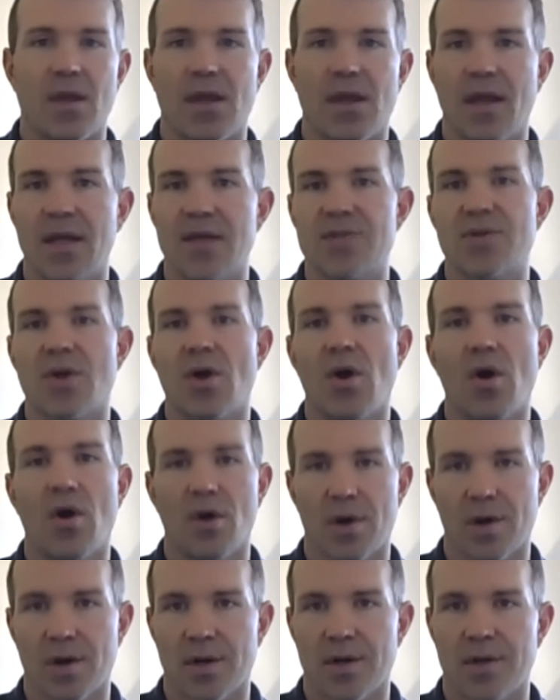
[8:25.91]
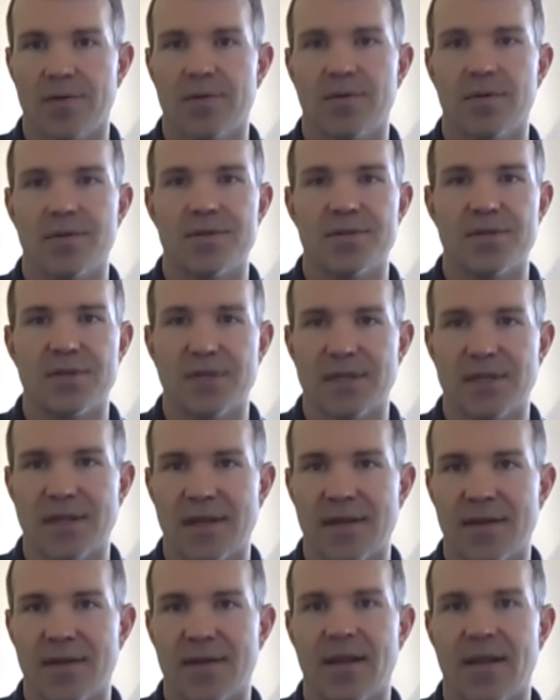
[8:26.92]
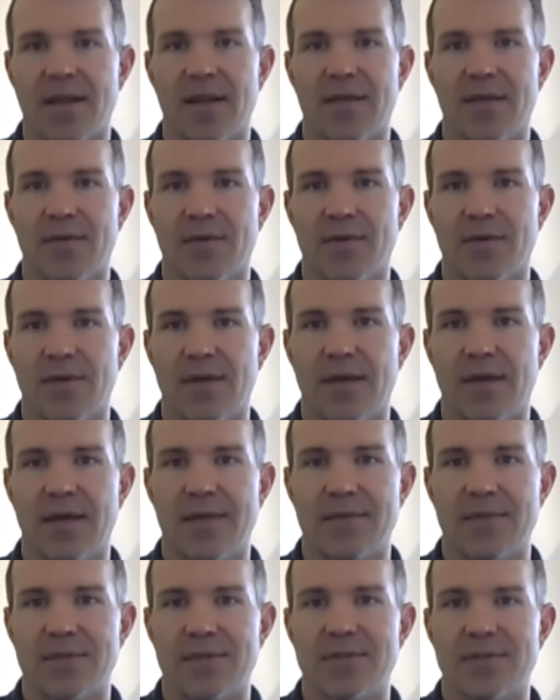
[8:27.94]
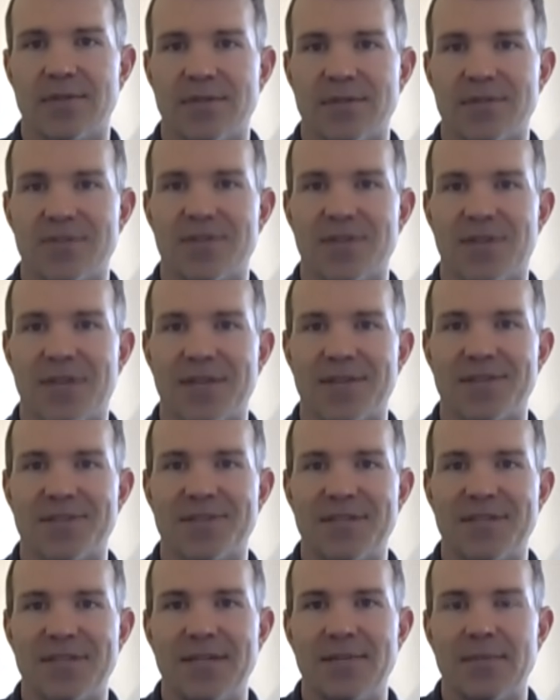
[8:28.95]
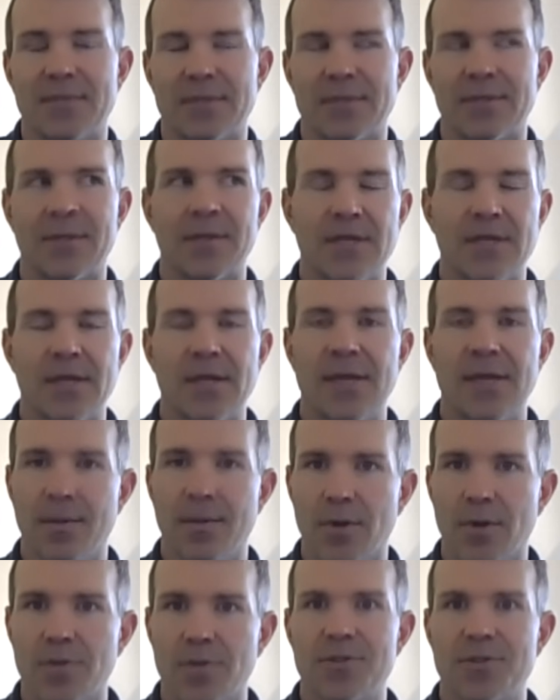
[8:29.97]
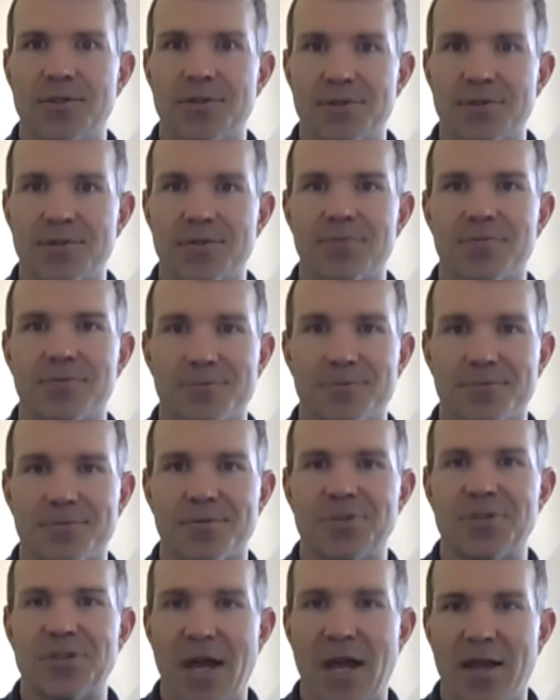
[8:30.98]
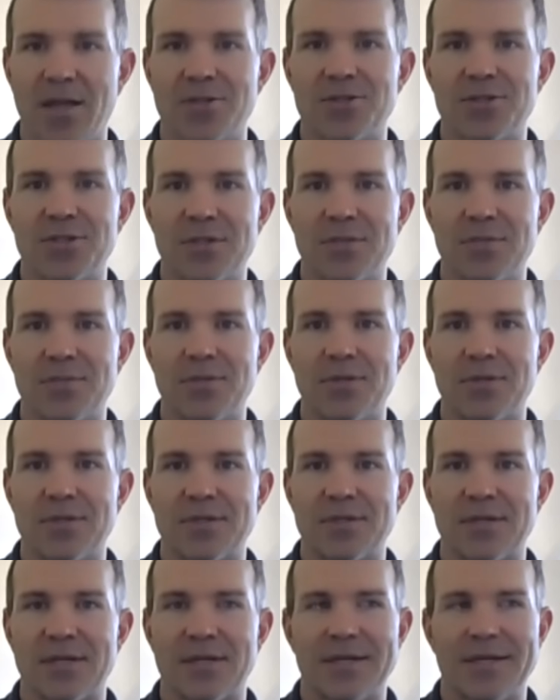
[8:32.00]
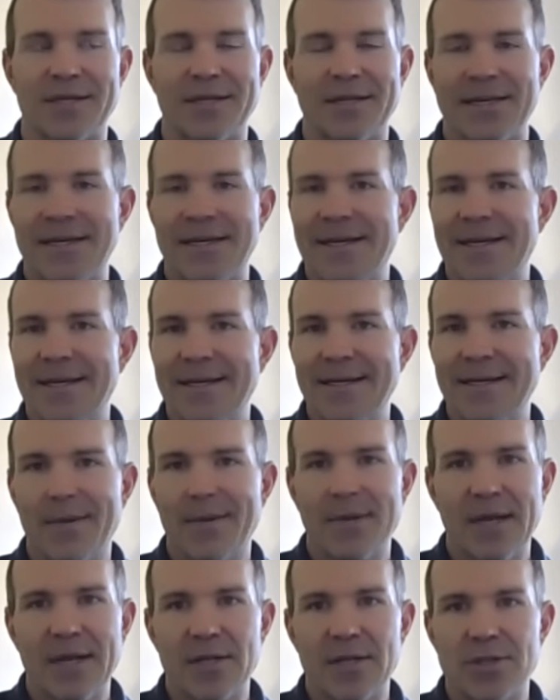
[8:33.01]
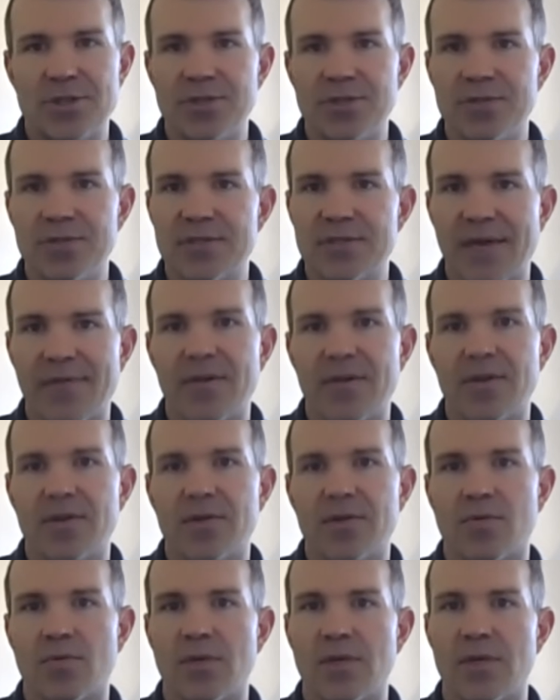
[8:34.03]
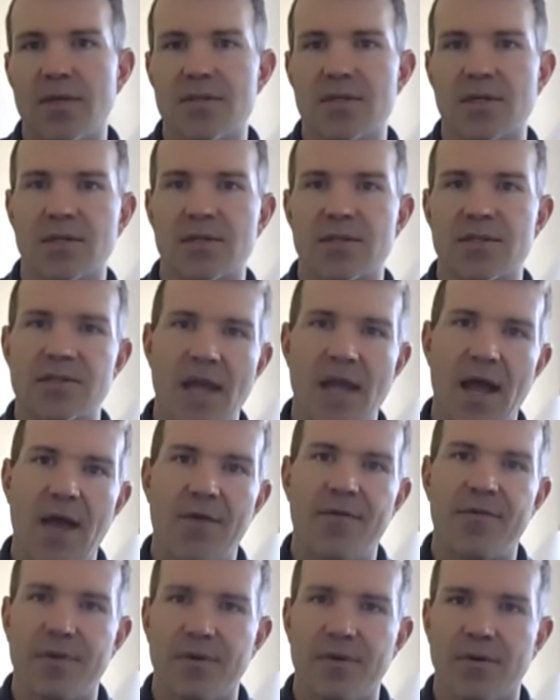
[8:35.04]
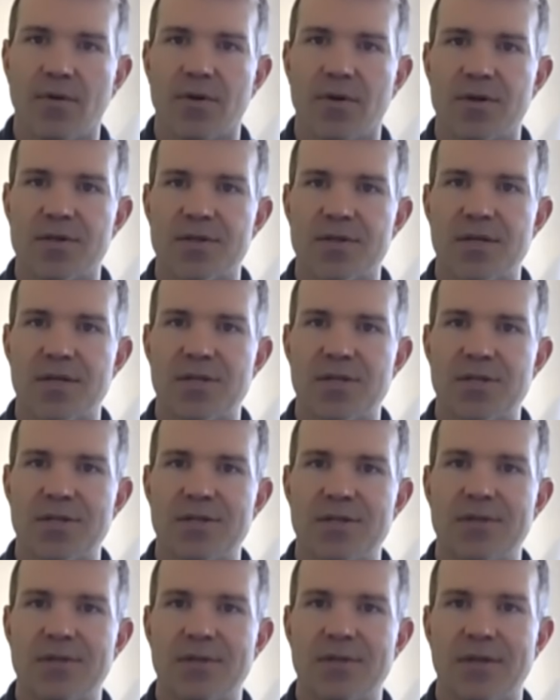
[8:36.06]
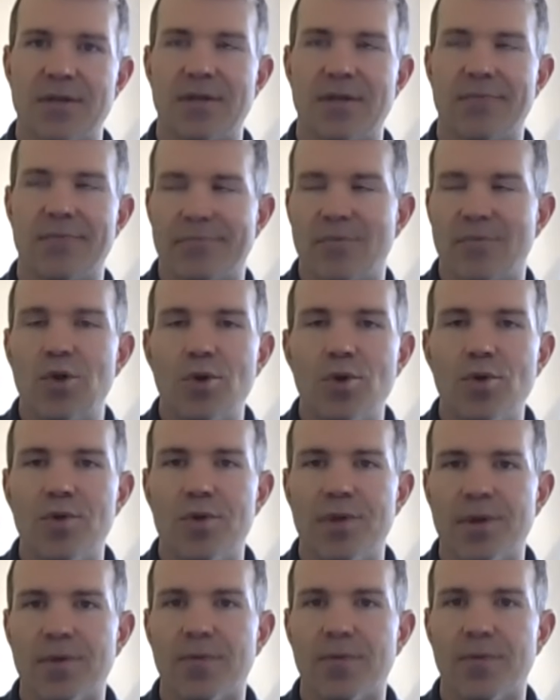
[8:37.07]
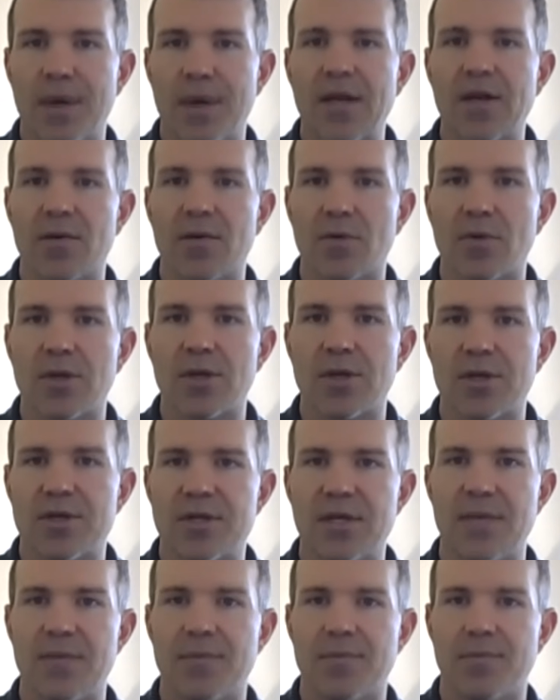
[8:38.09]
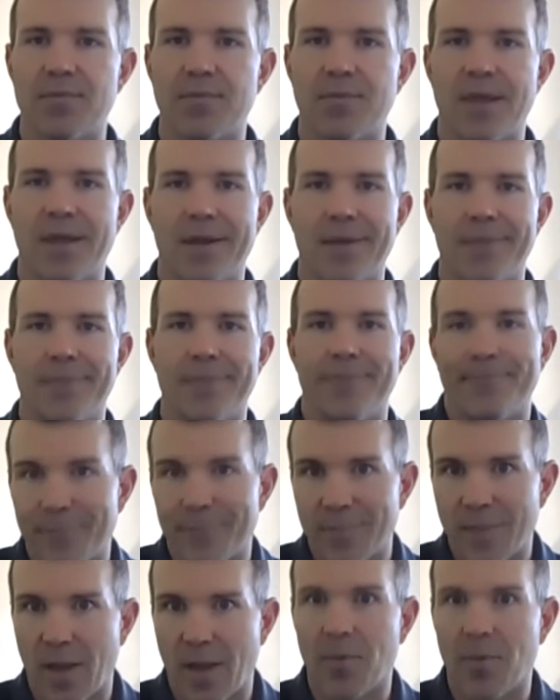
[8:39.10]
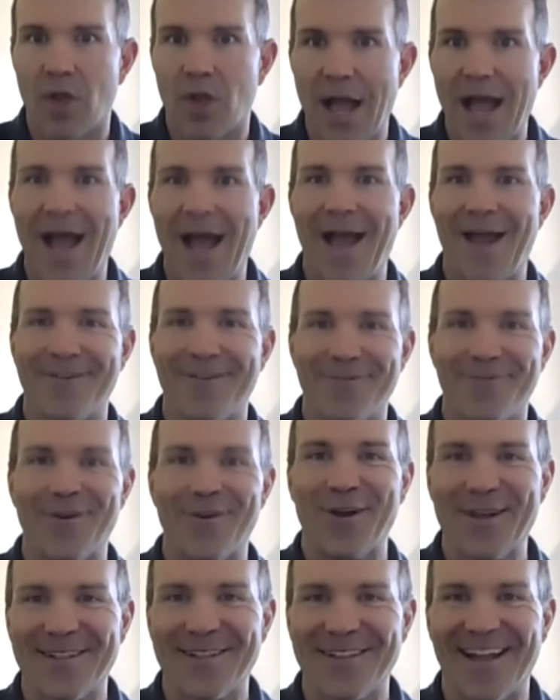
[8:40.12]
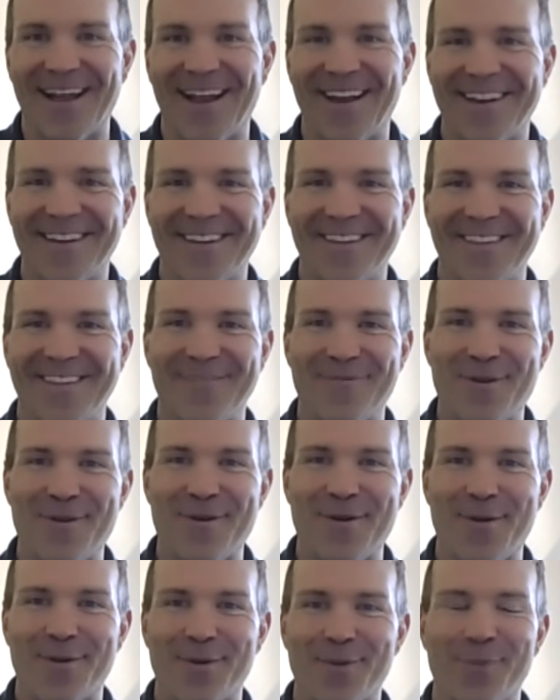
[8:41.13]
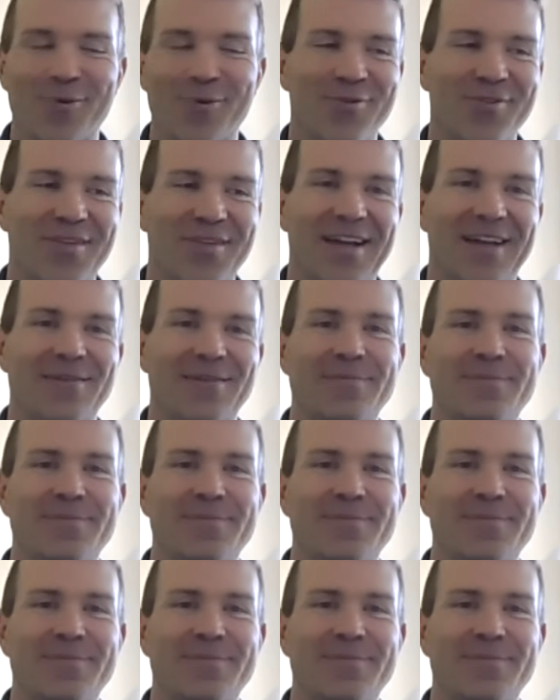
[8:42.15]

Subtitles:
It's hard once you get down to that level to select a team, and the emotions were challenging. But coming out of June 7th, we as a staff and organization knew that we had a really good team, and I'm glad, very glad that we were able to prove that.